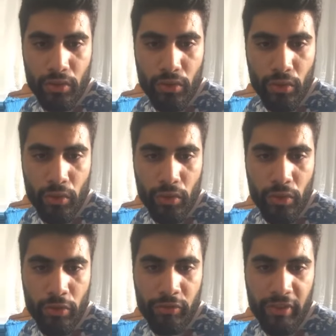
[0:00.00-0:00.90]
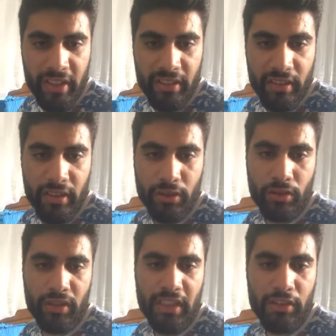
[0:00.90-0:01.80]
do you filter it, or
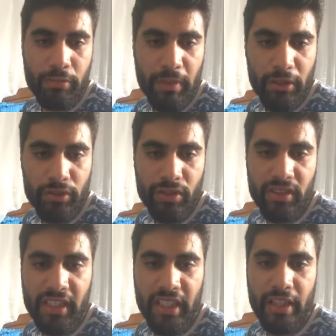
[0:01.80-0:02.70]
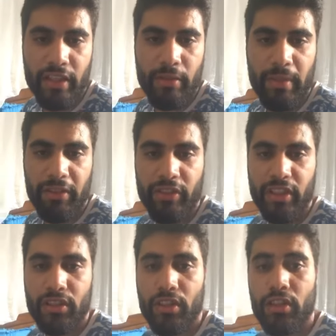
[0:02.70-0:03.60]
does the powder stay in the beverage?